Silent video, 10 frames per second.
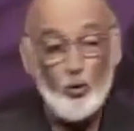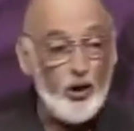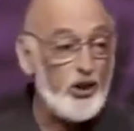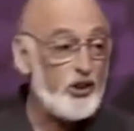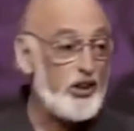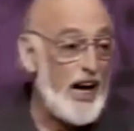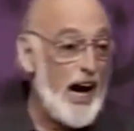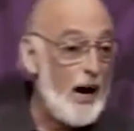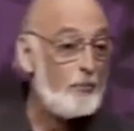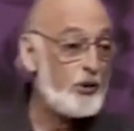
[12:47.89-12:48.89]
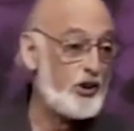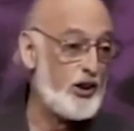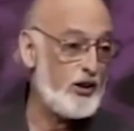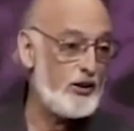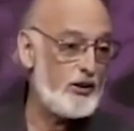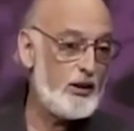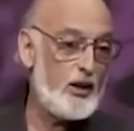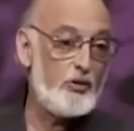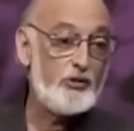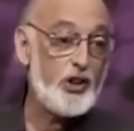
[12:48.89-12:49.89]
What is the opposite
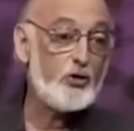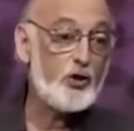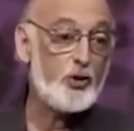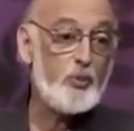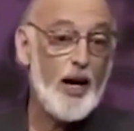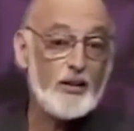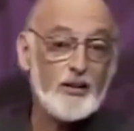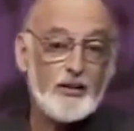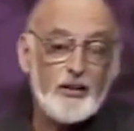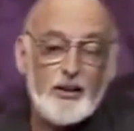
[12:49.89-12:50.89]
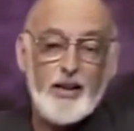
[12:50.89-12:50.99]
of disrespect?